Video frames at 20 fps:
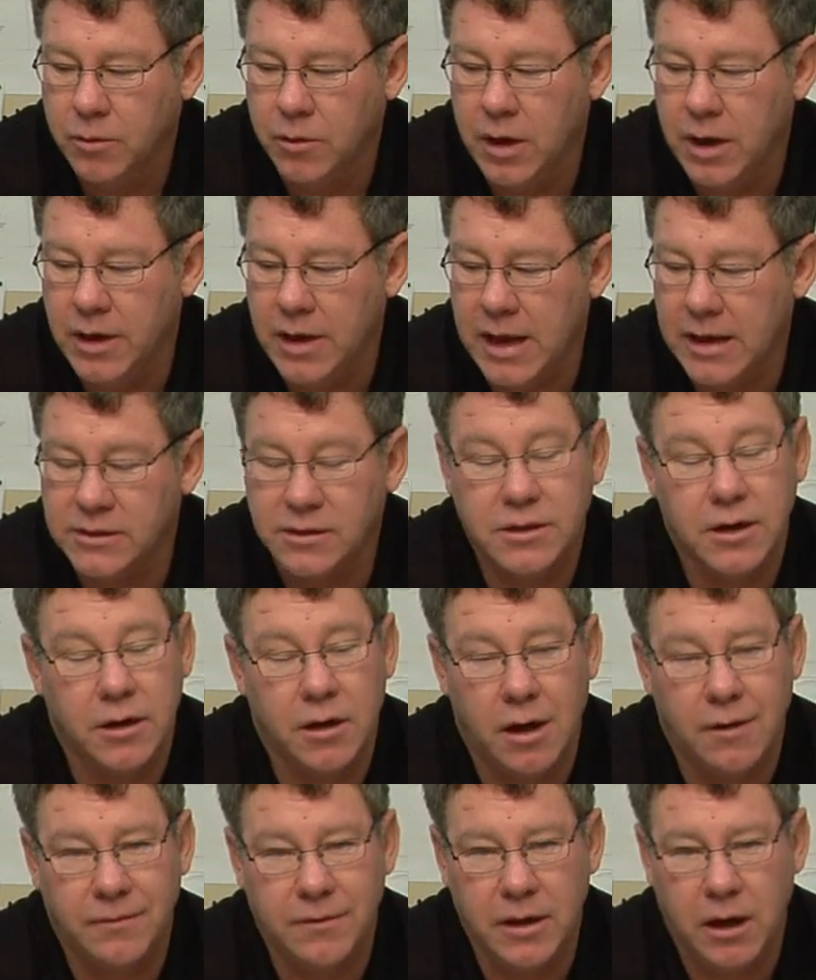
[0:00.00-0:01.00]
and that's done
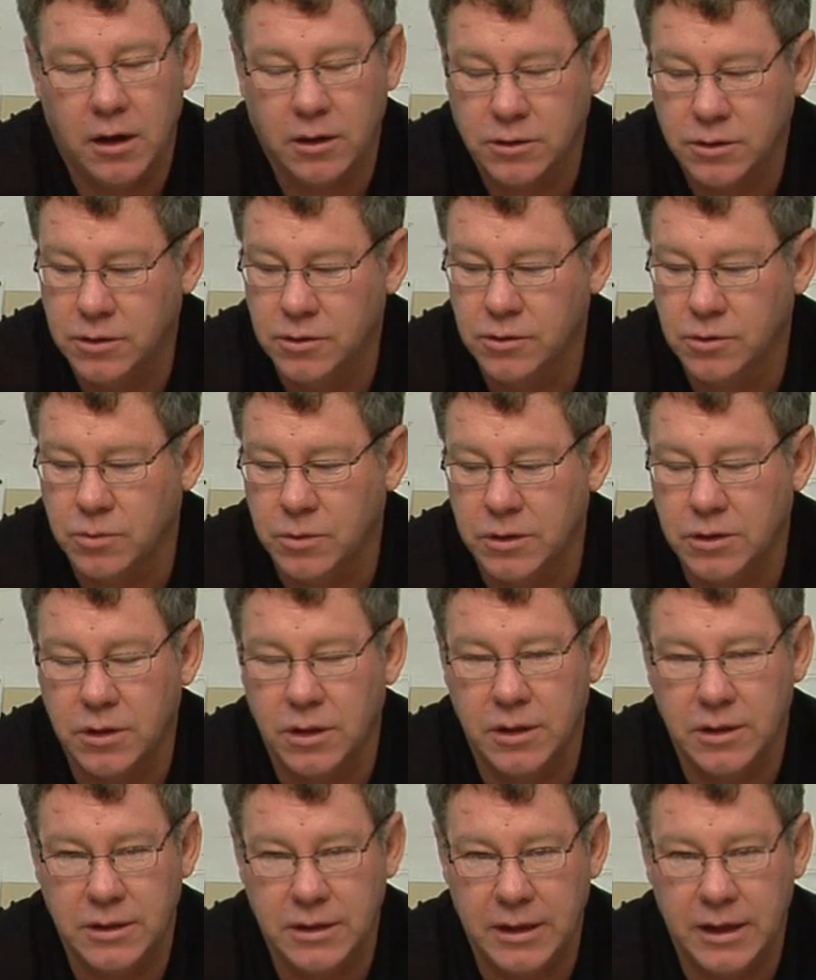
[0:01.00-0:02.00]
off the AUX2 switch
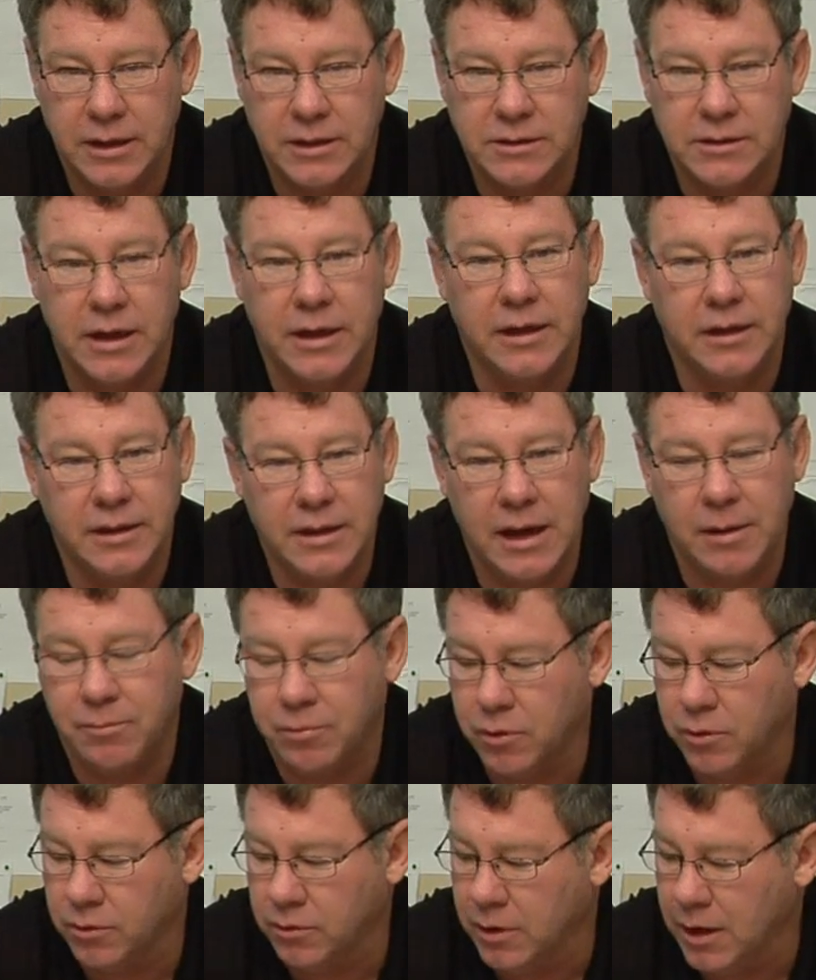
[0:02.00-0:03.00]
on the DX8. That
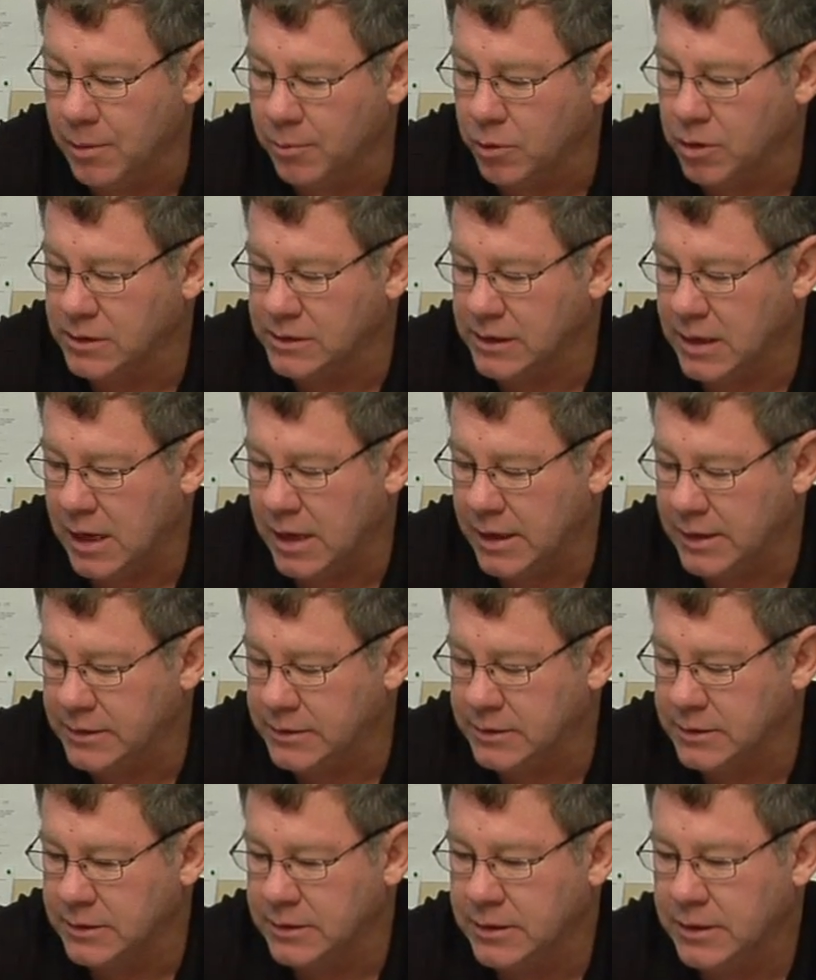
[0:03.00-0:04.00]
program
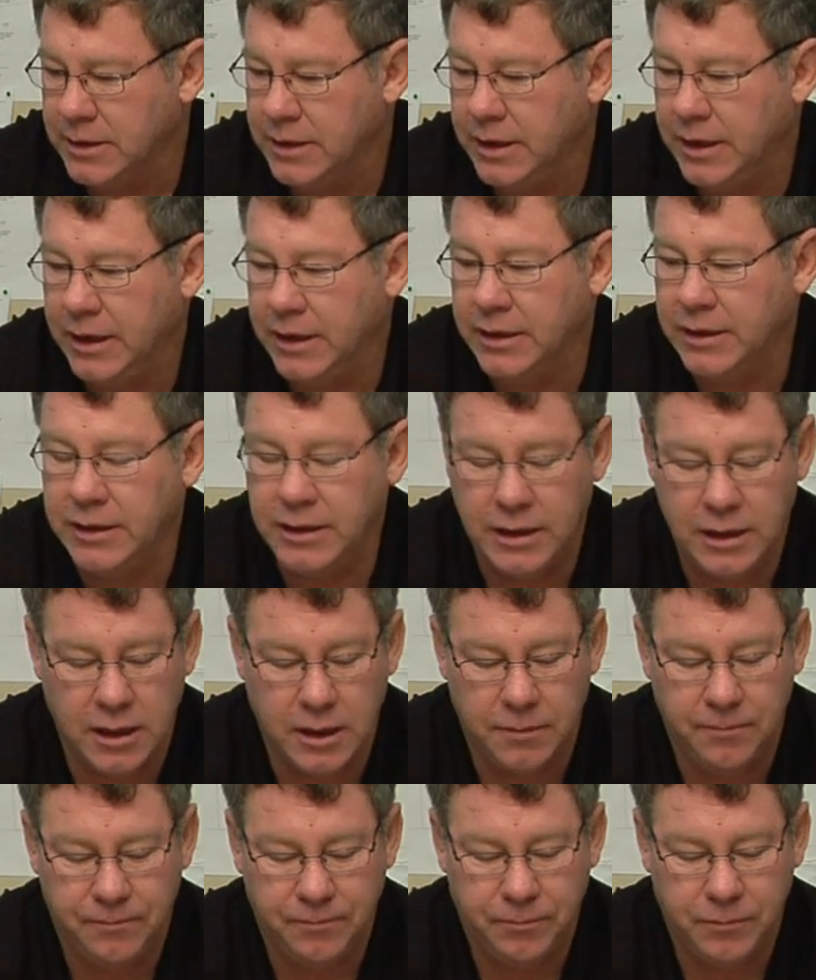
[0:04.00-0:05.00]
resides in the,
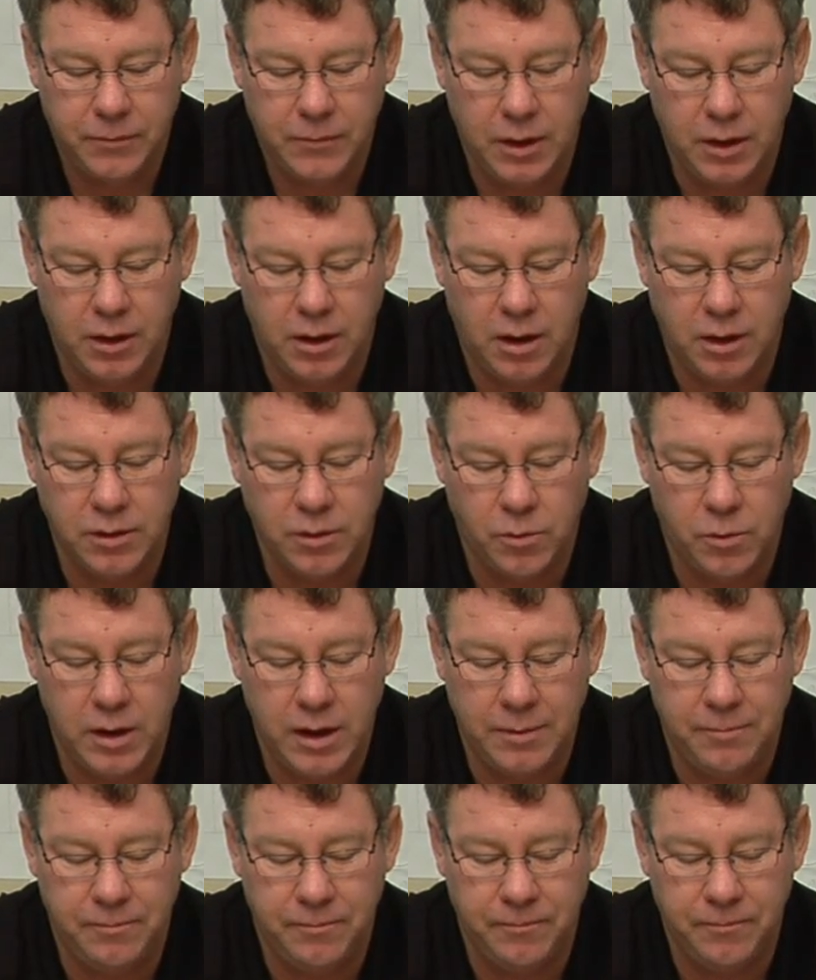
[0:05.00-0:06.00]
uh, on the
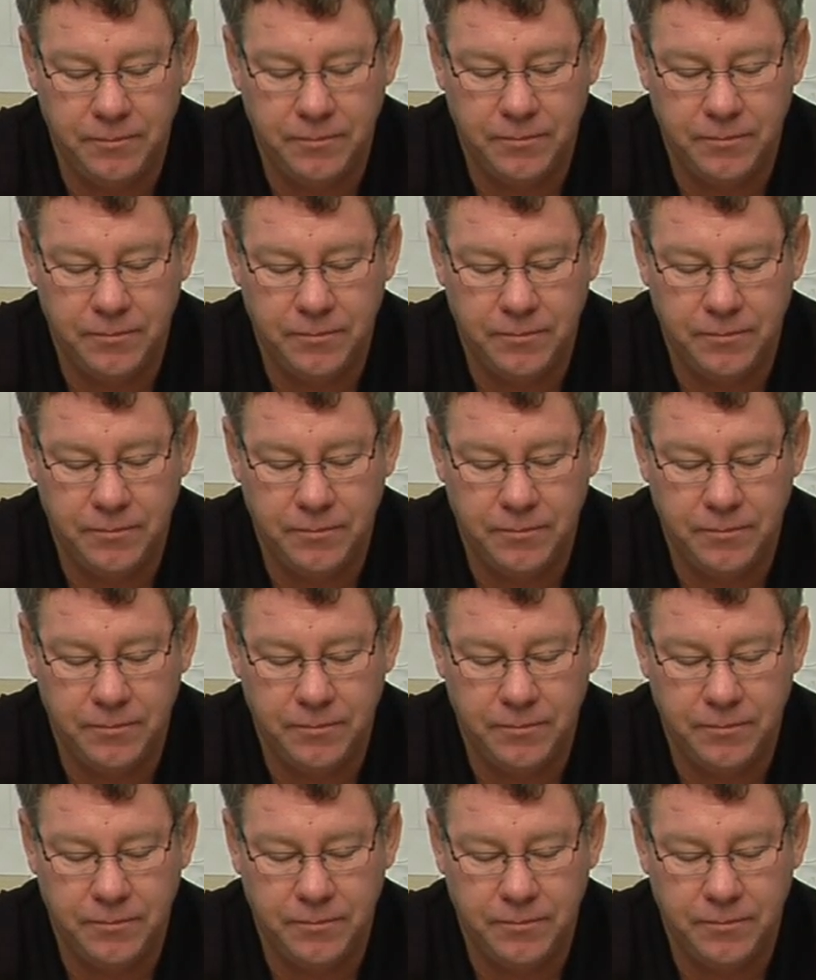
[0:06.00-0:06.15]
web.